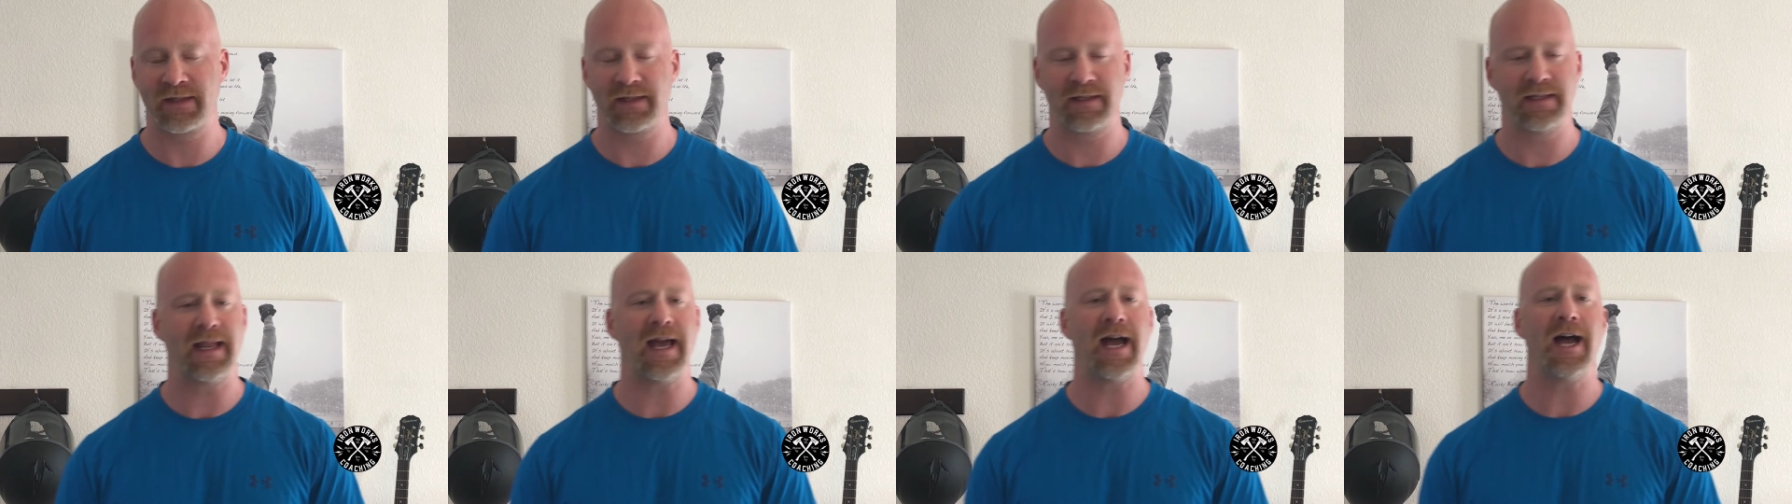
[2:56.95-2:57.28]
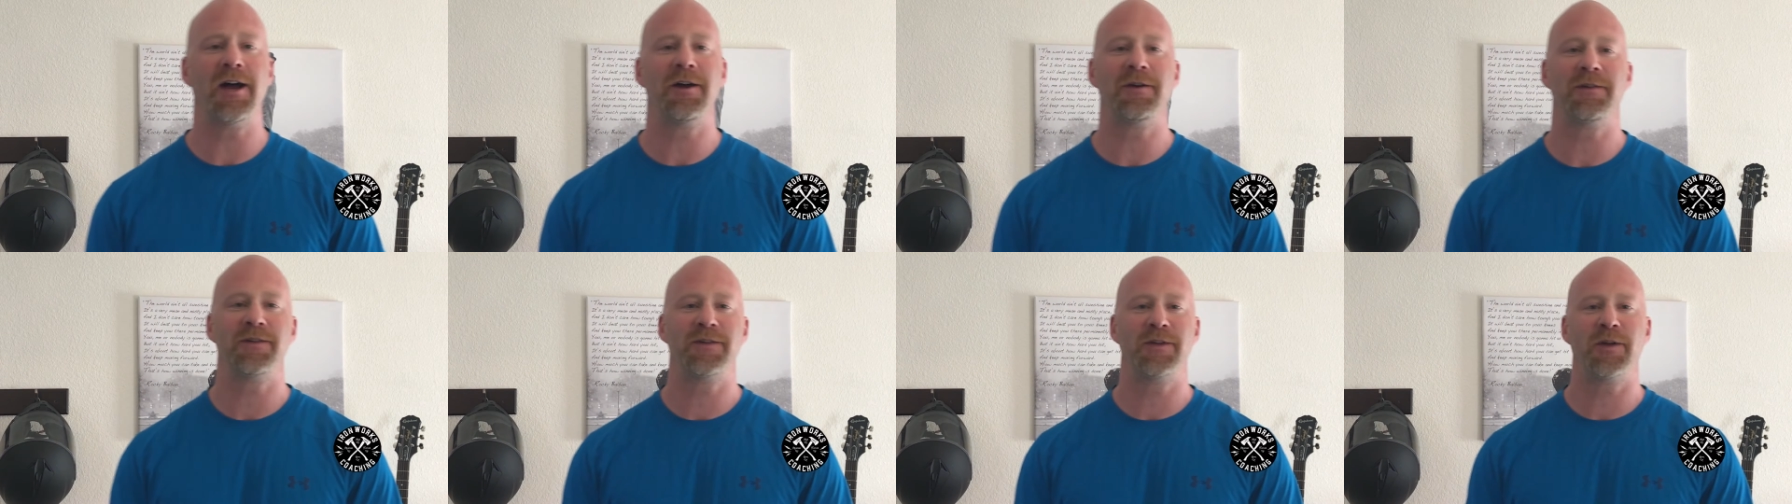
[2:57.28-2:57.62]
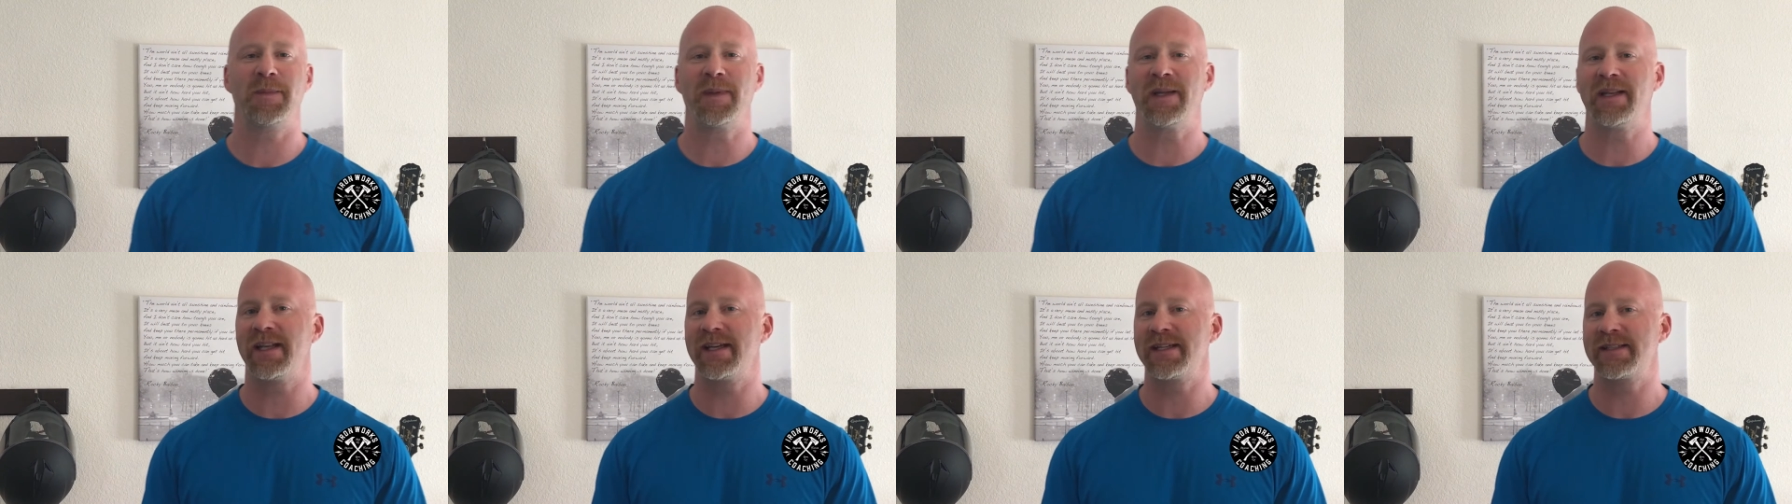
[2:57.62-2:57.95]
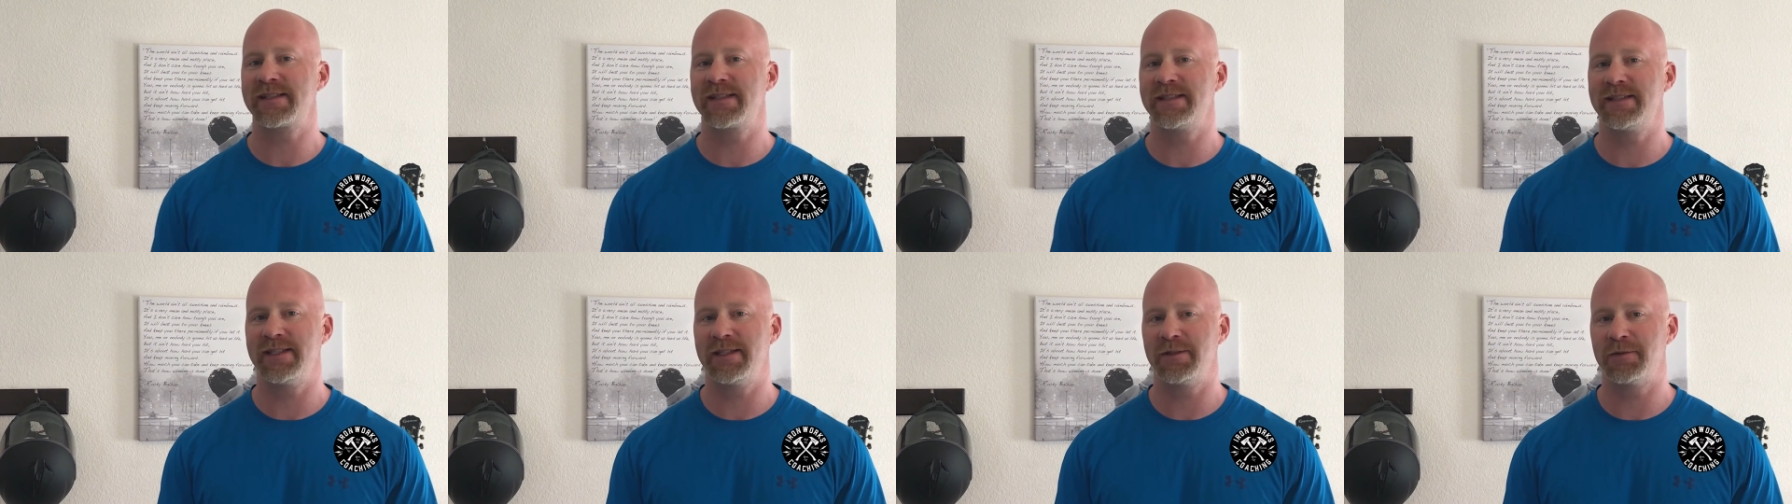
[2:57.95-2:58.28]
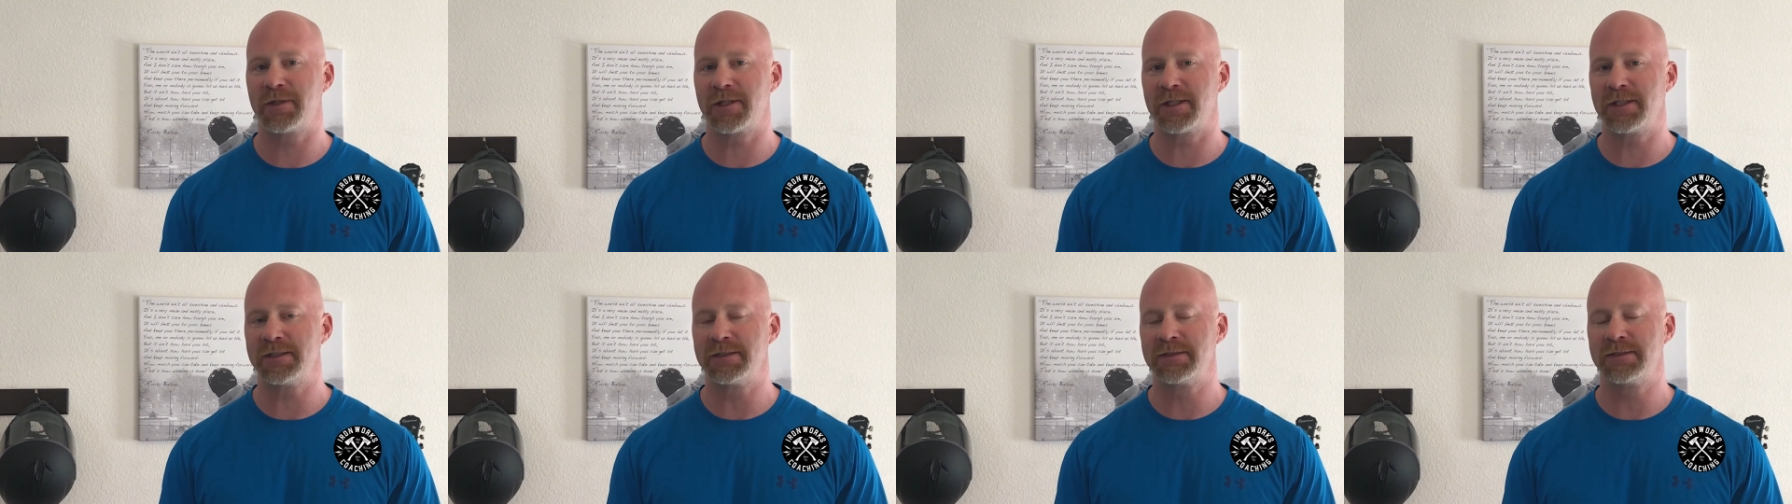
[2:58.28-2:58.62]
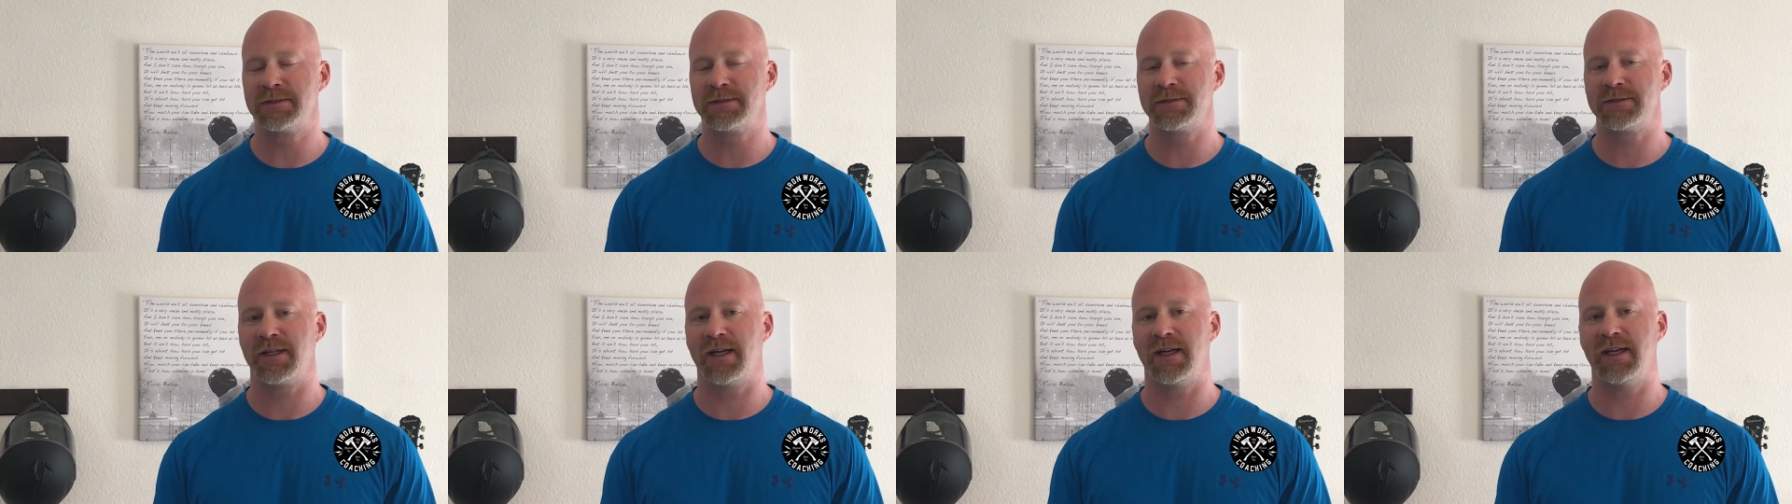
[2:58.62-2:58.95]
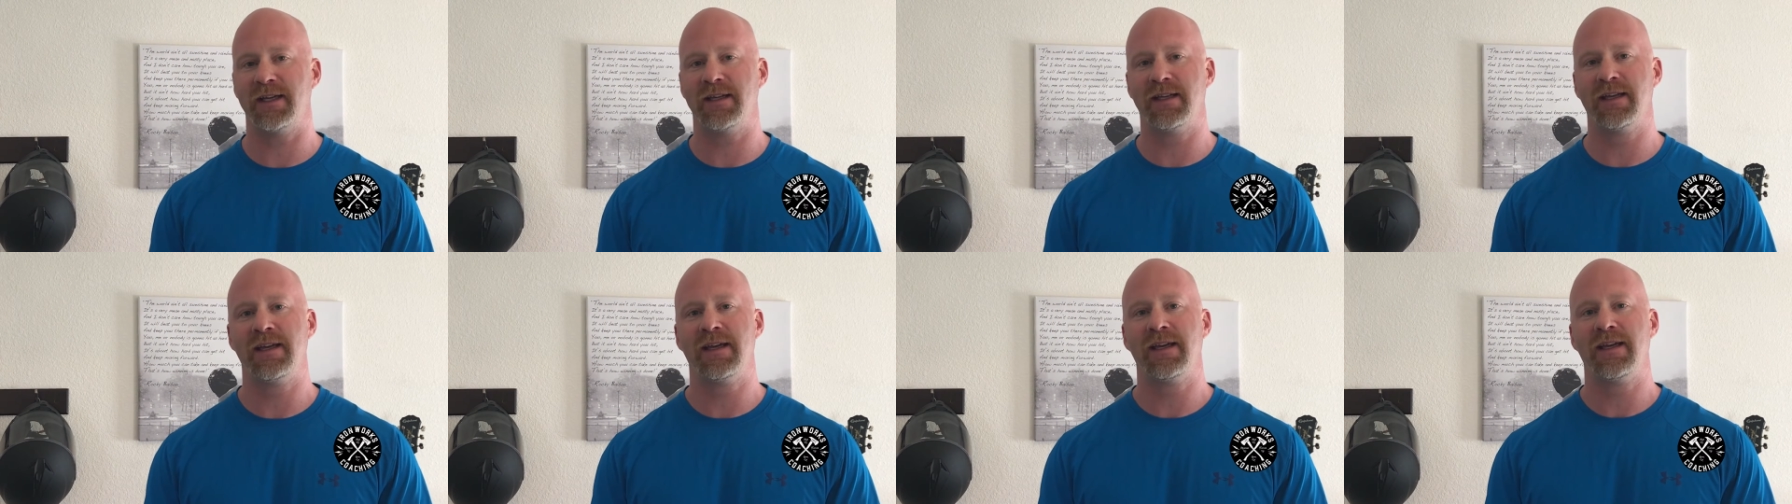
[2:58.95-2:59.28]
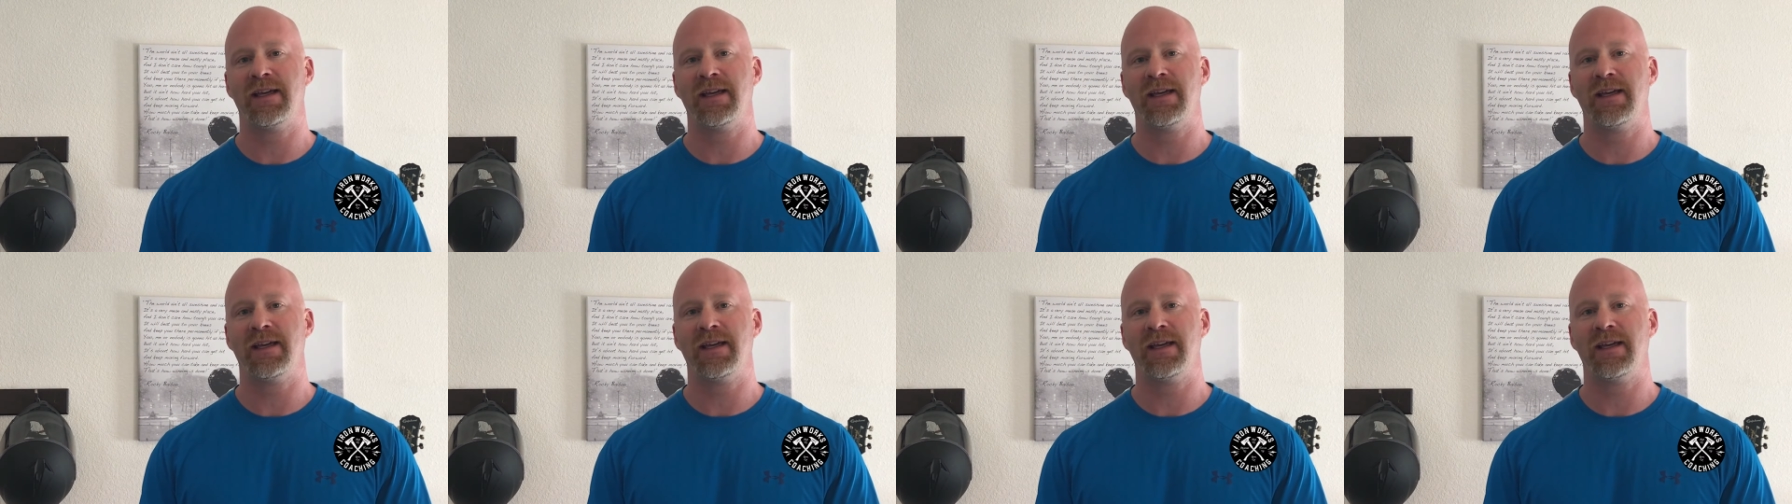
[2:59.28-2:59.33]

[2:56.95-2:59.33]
Now, nobody likes the D word, right?